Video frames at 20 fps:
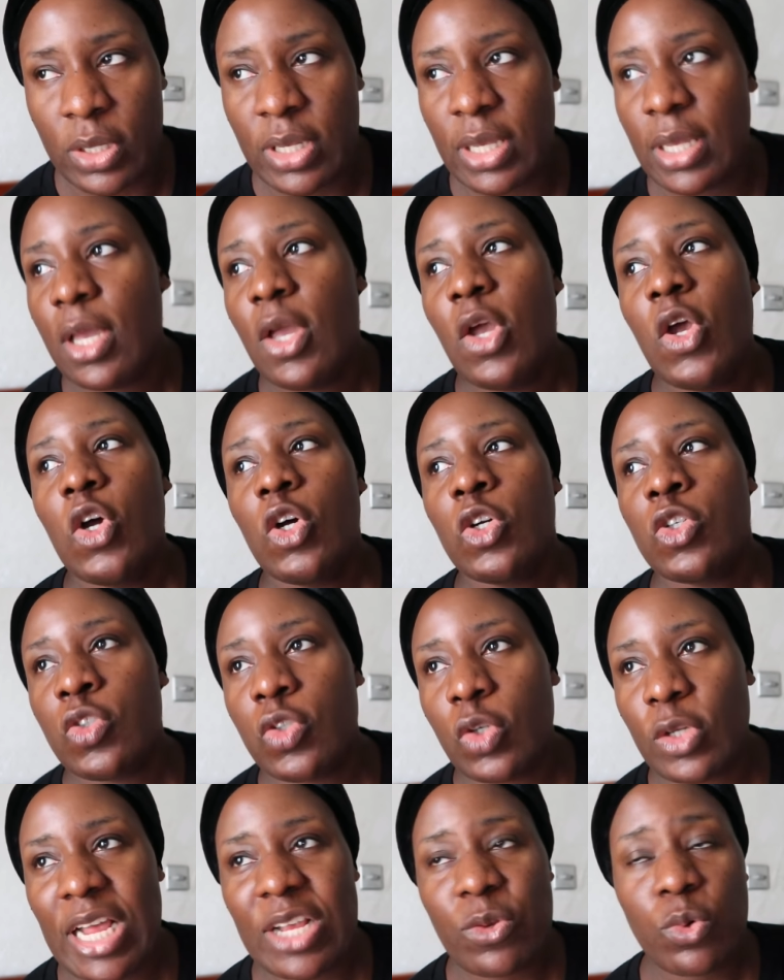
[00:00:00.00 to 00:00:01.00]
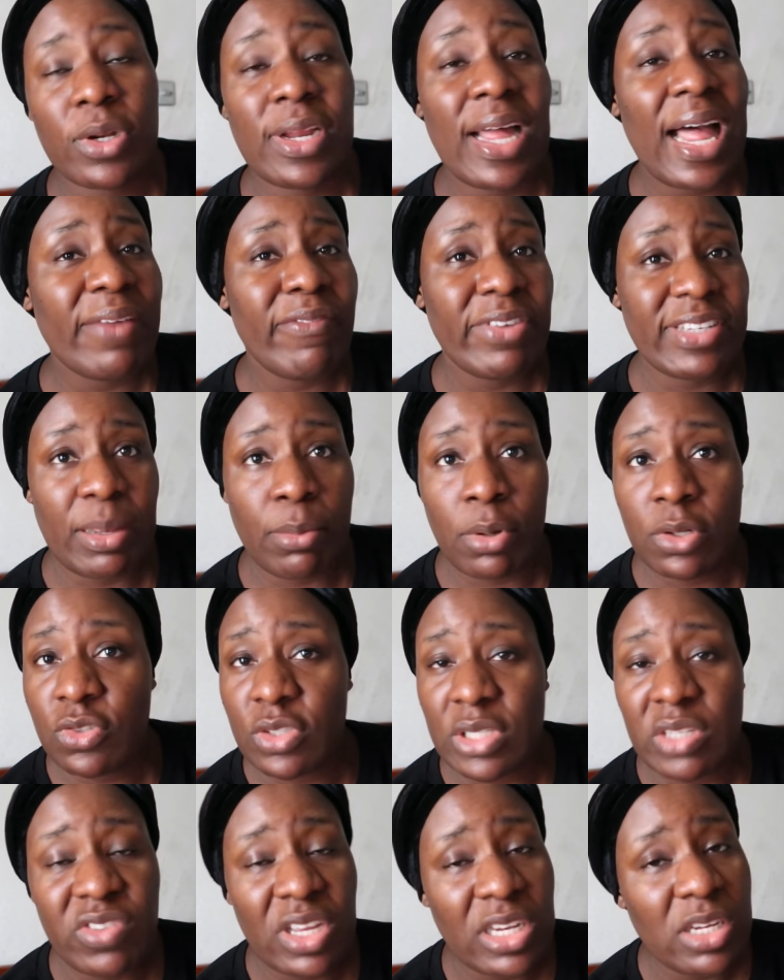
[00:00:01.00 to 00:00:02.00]
Okay, so that's one advice I'm going
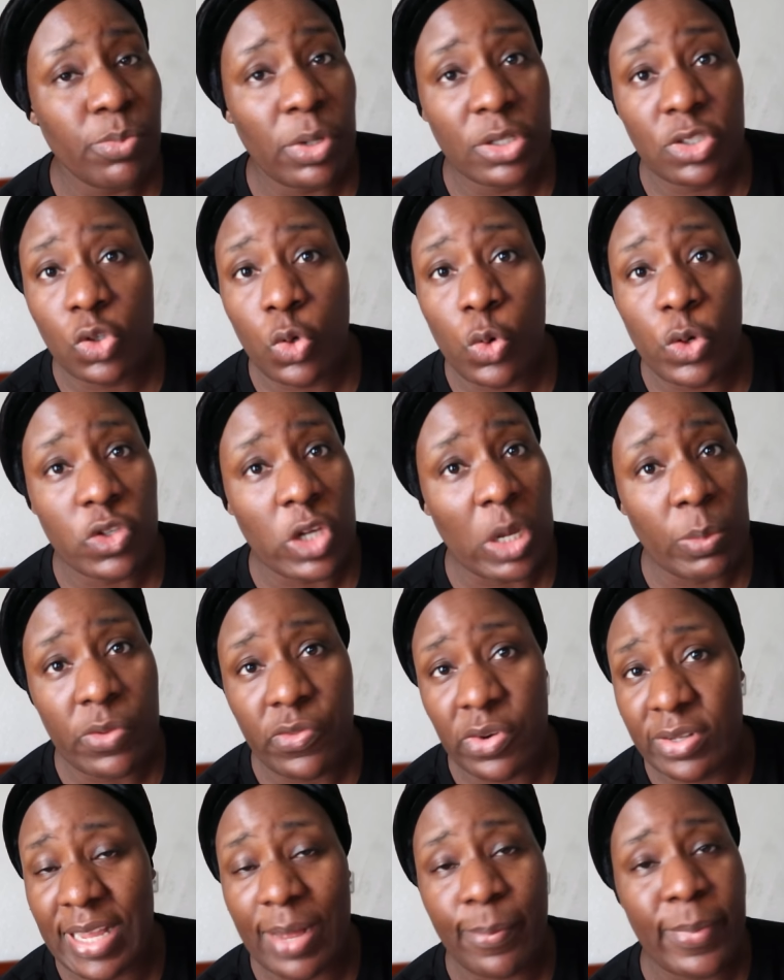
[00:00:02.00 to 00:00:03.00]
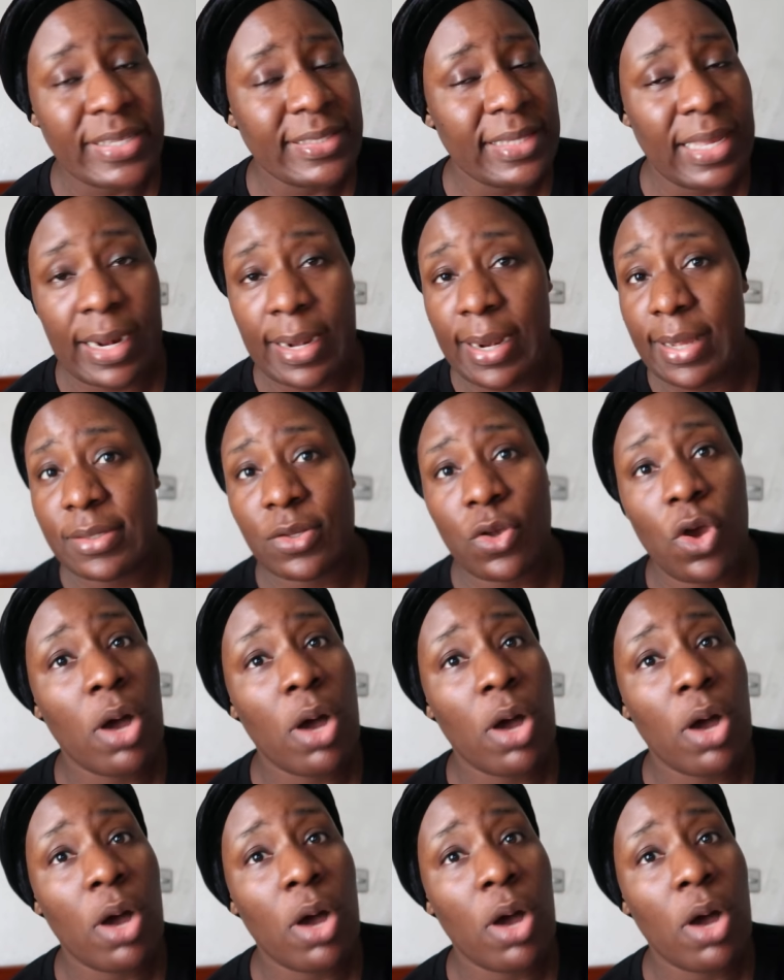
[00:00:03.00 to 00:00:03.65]
to give anybody who is coming for that master class.